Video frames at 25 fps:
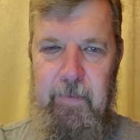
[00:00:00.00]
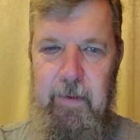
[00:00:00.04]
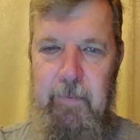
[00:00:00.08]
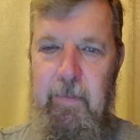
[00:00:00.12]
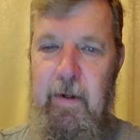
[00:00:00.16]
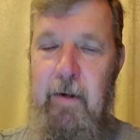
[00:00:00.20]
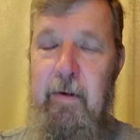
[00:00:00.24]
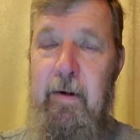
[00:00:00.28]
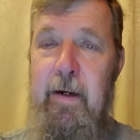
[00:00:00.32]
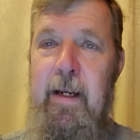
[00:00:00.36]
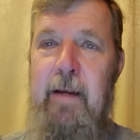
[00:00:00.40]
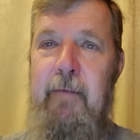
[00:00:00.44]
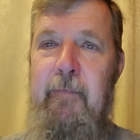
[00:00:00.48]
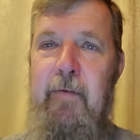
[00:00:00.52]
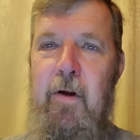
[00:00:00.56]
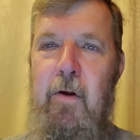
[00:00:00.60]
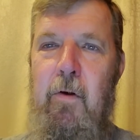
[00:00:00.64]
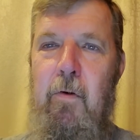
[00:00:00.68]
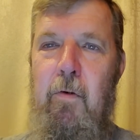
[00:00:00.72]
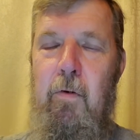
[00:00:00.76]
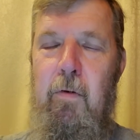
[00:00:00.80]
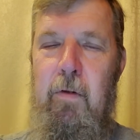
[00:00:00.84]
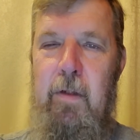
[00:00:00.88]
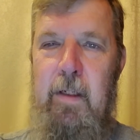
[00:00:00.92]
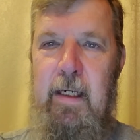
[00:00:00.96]
But I'm going to give you a
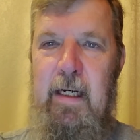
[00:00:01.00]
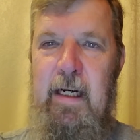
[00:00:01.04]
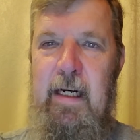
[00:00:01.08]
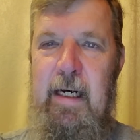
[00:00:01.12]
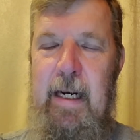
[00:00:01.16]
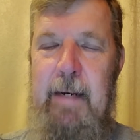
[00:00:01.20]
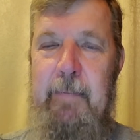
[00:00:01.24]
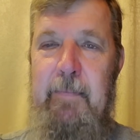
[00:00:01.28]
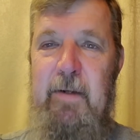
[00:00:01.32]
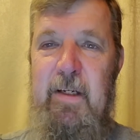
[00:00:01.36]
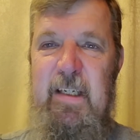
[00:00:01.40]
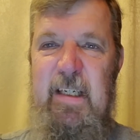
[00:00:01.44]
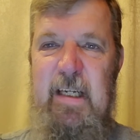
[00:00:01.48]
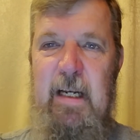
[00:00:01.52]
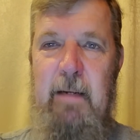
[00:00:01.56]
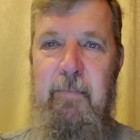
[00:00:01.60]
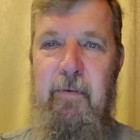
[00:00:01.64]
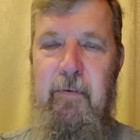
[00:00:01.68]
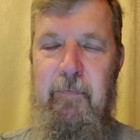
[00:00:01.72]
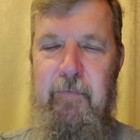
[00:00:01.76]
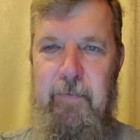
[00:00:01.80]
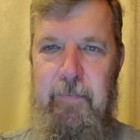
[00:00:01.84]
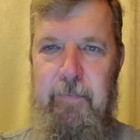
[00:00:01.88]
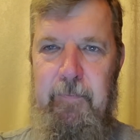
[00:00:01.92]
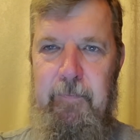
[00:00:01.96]
whole name of some
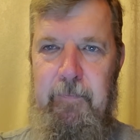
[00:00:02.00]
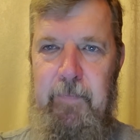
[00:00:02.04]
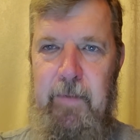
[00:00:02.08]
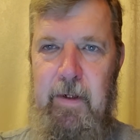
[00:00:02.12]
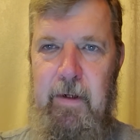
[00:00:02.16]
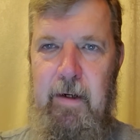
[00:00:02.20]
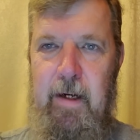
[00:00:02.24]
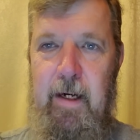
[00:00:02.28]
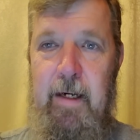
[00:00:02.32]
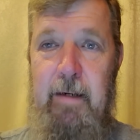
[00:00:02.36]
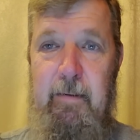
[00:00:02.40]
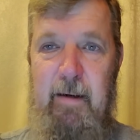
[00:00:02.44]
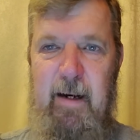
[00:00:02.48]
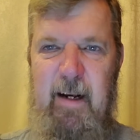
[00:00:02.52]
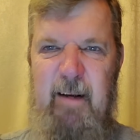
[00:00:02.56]
of them, all right?